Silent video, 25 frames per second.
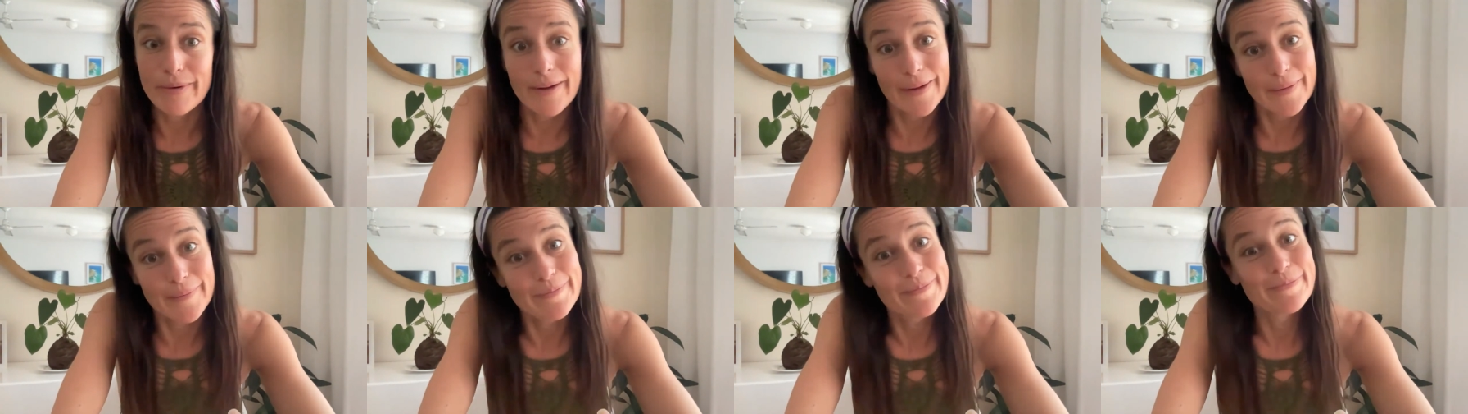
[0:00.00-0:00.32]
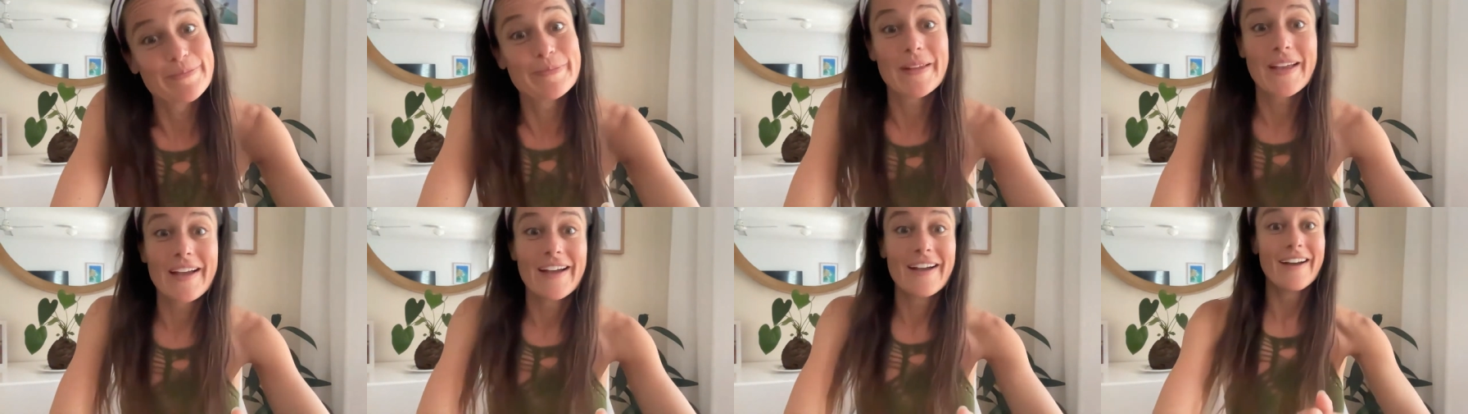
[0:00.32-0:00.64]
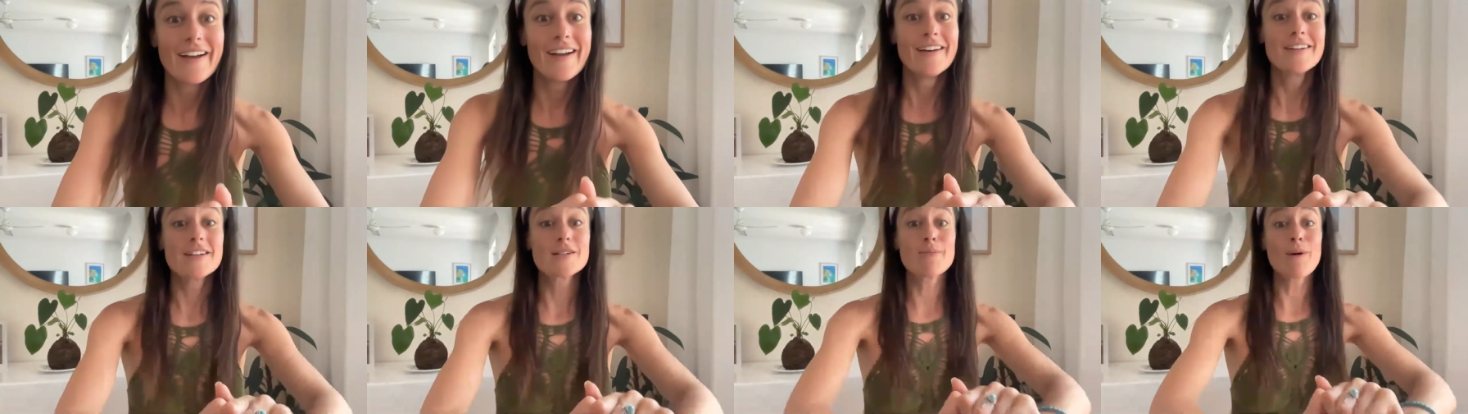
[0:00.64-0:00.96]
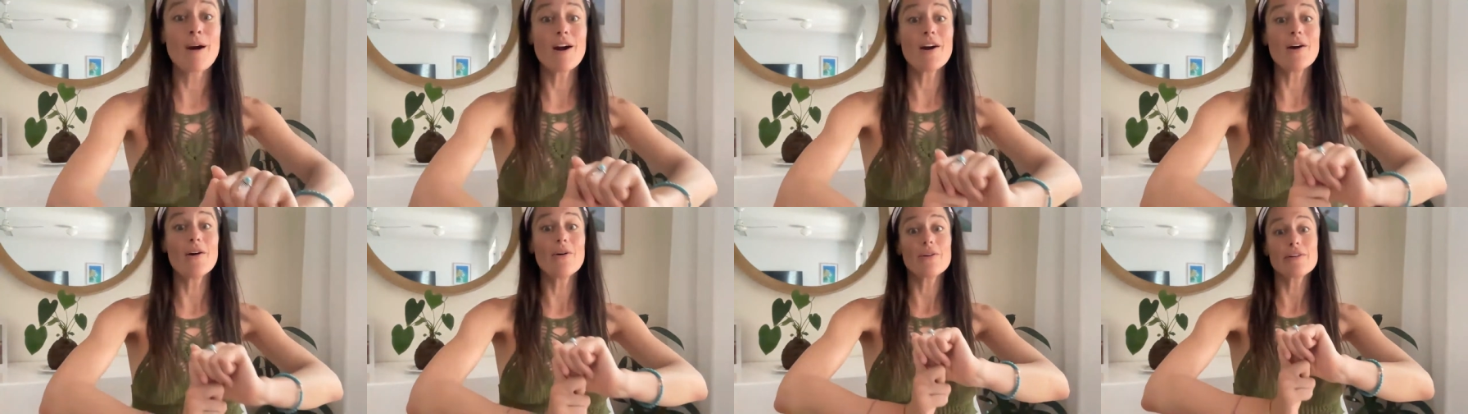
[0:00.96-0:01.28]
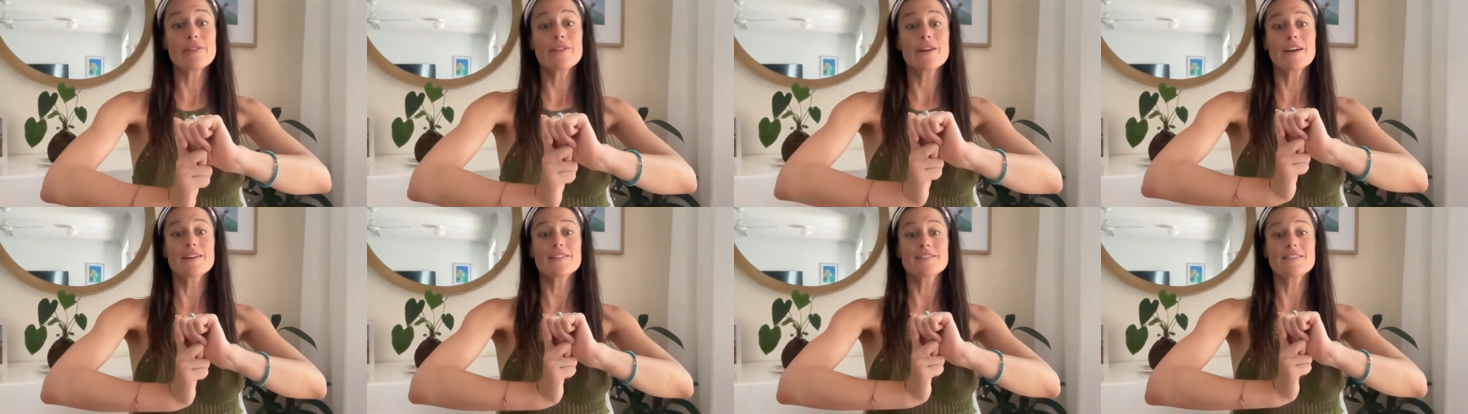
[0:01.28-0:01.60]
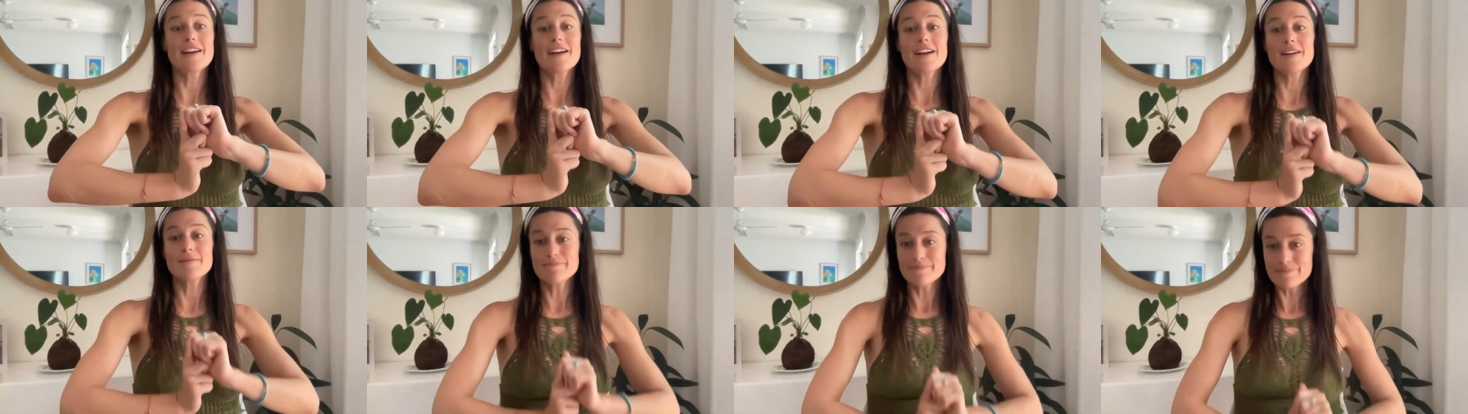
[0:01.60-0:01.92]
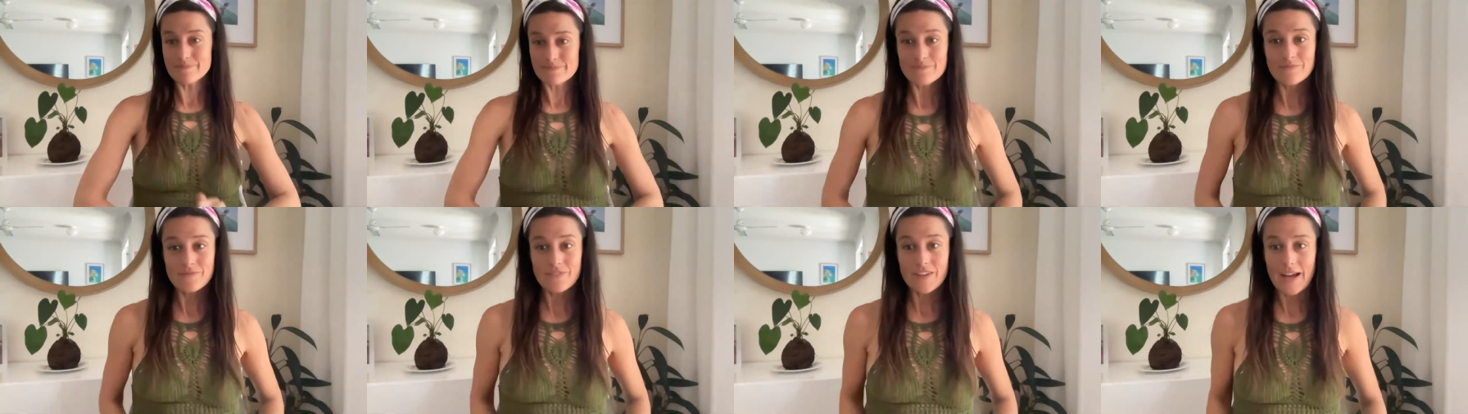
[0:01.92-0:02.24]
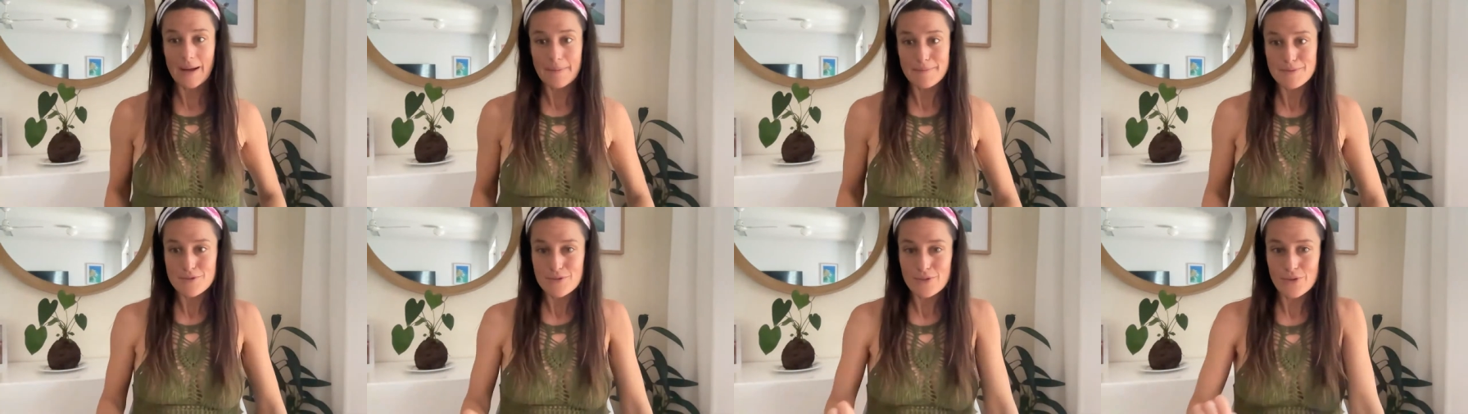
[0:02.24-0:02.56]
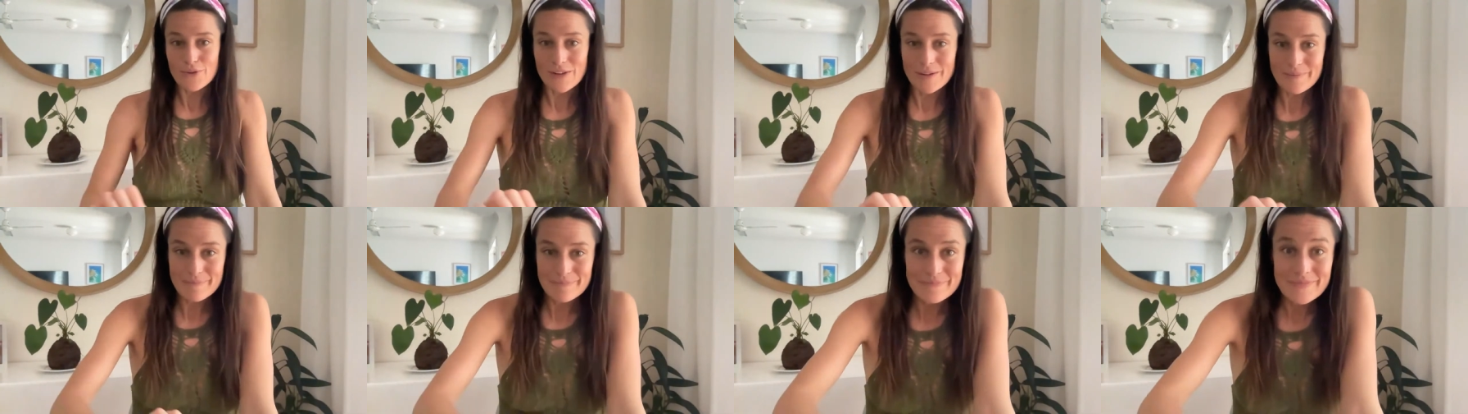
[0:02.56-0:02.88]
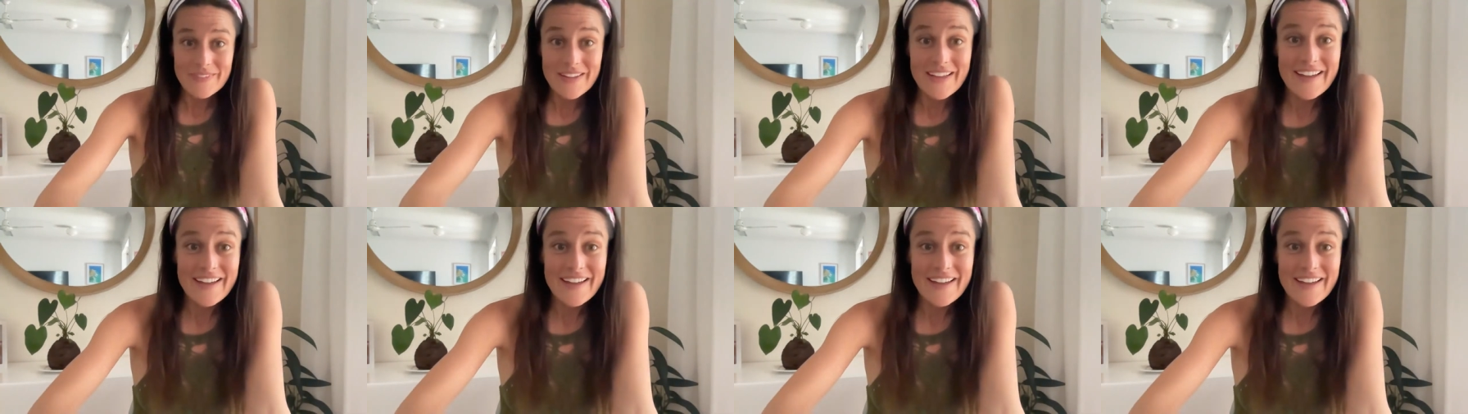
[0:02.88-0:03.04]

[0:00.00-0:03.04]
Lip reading: But tomorrow or the next day, absolutely.